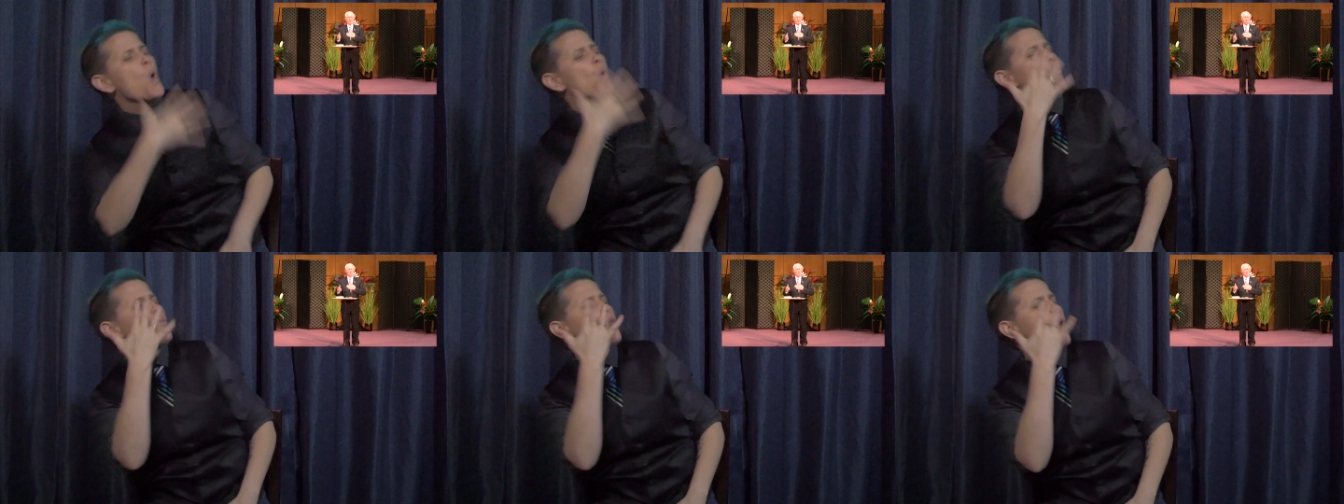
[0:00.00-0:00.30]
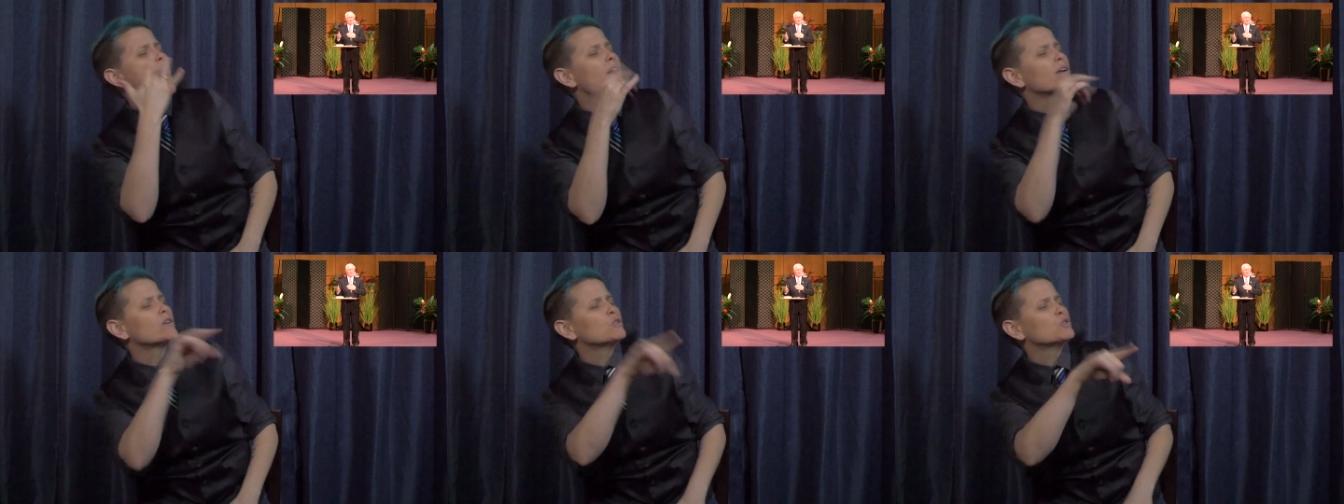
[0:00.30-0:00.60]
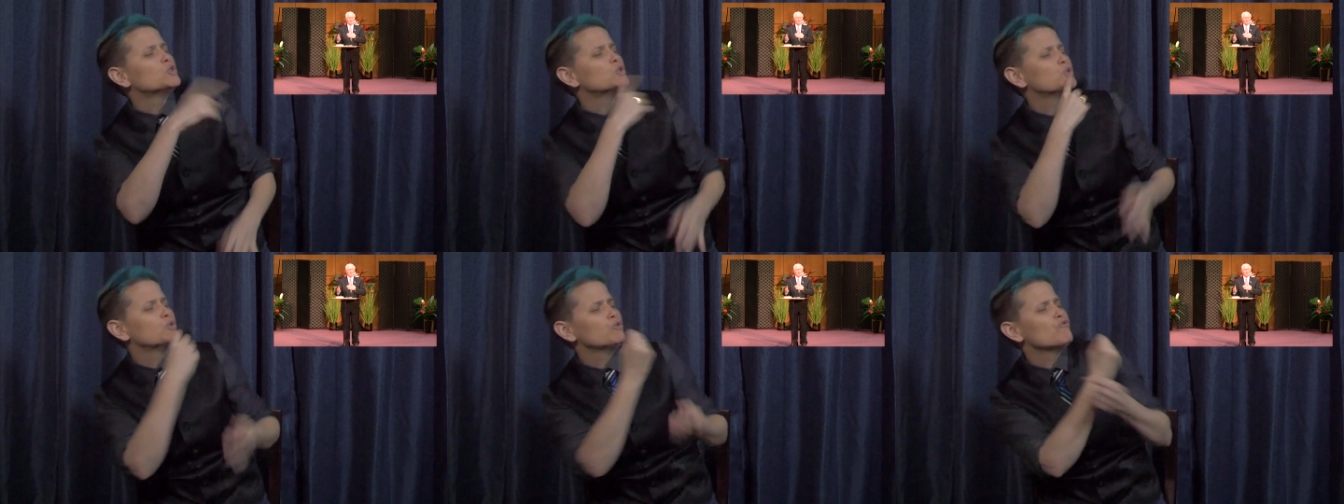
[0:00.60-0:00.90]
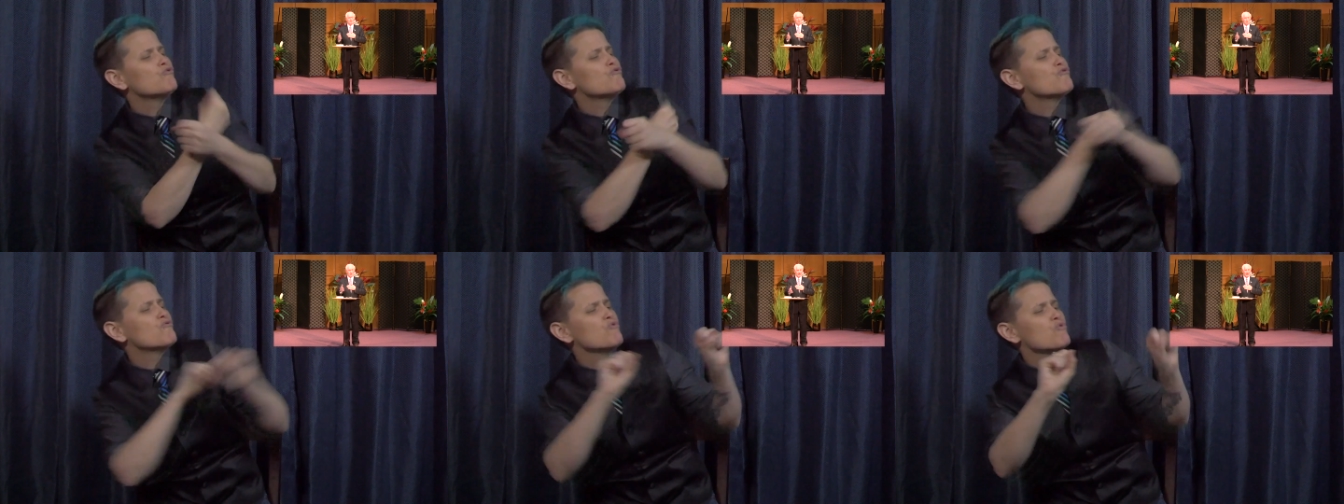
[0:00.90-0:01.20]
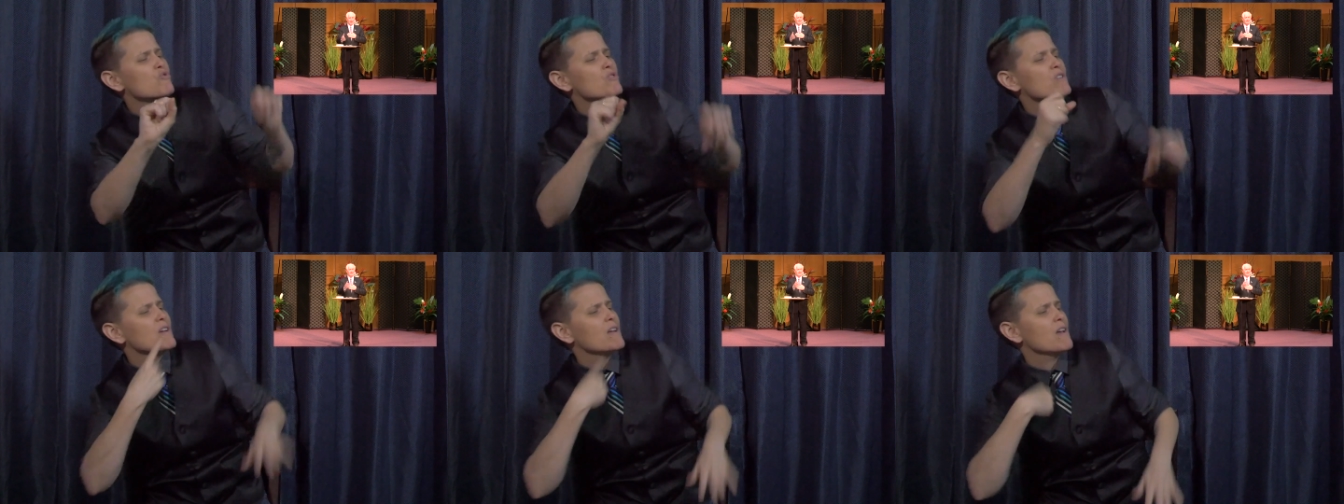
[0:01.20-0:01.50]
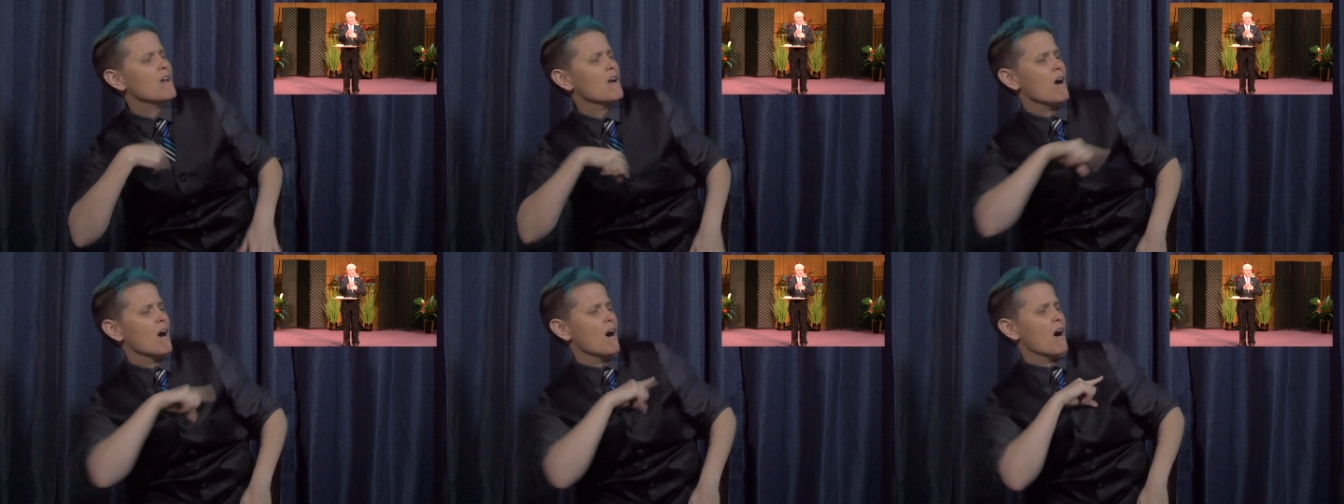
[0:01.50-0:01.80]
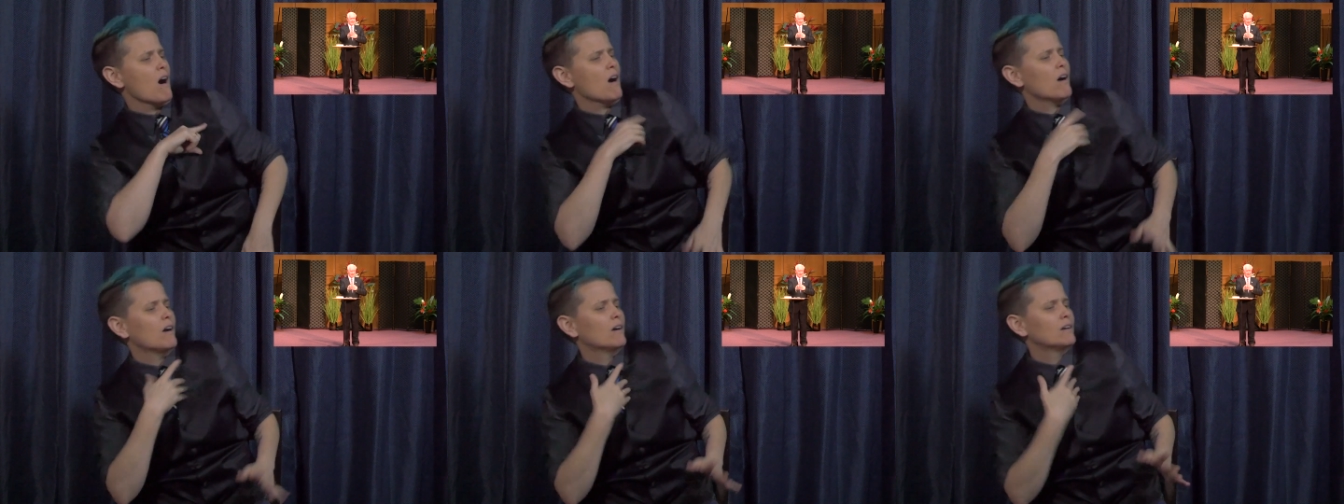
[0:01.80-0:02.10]
other one chided
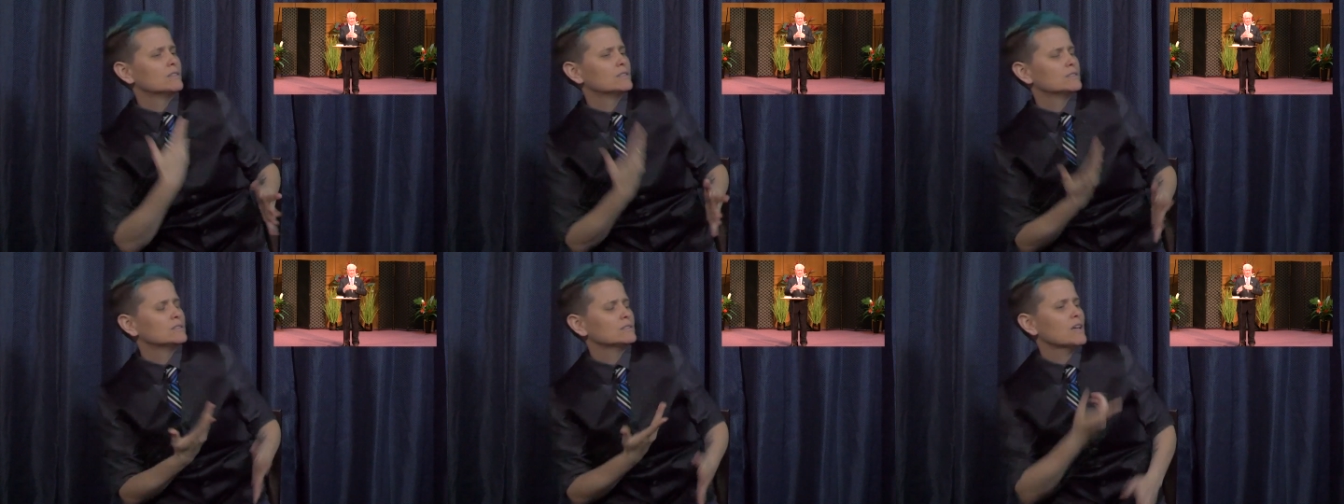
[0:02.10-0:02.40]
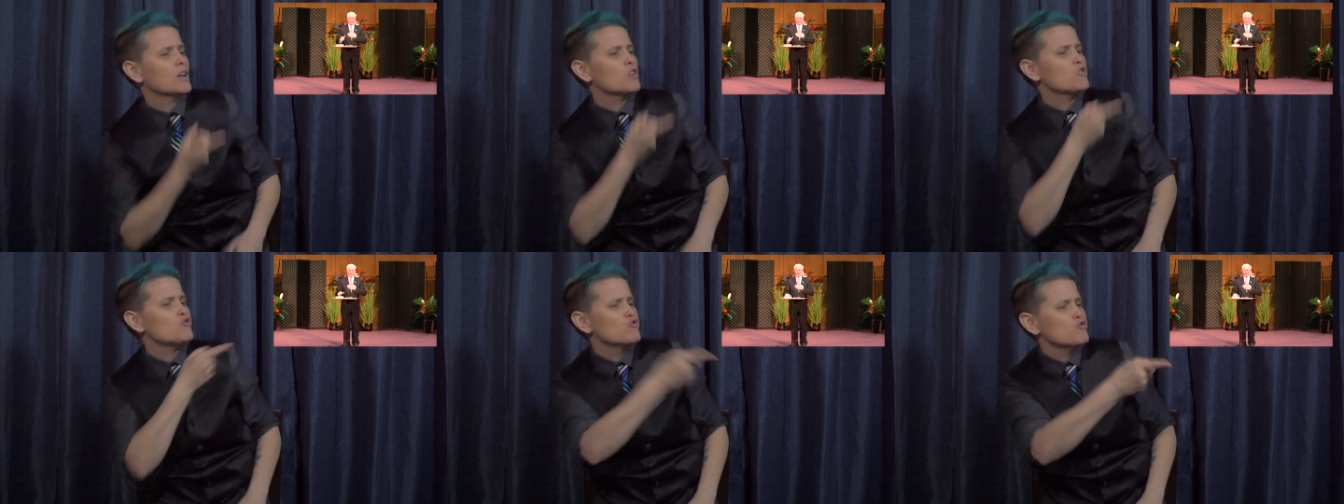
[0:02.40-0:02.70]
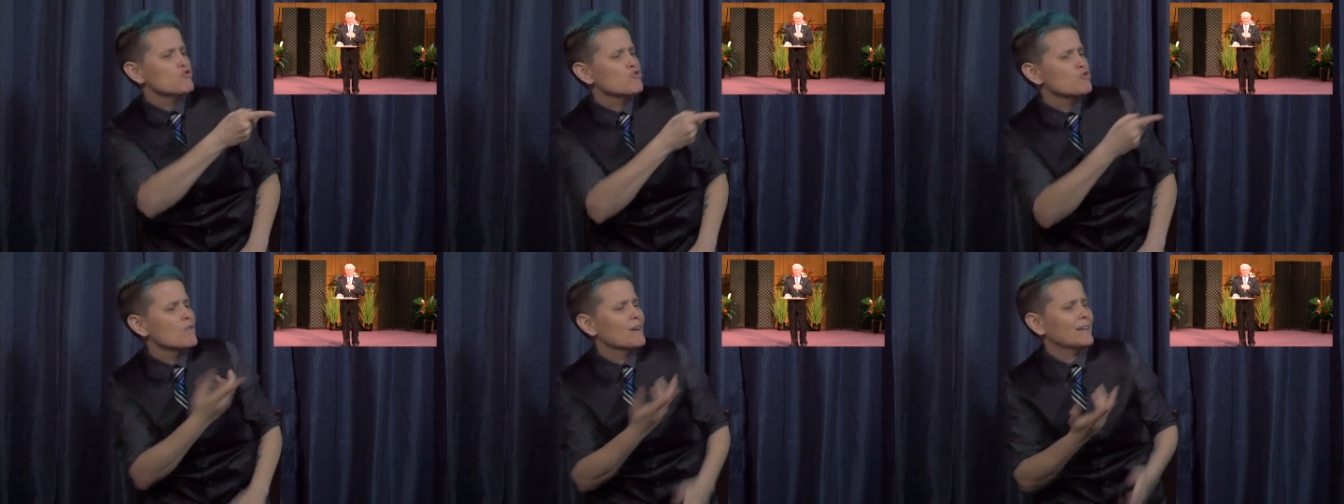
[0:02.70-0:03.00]
him and said,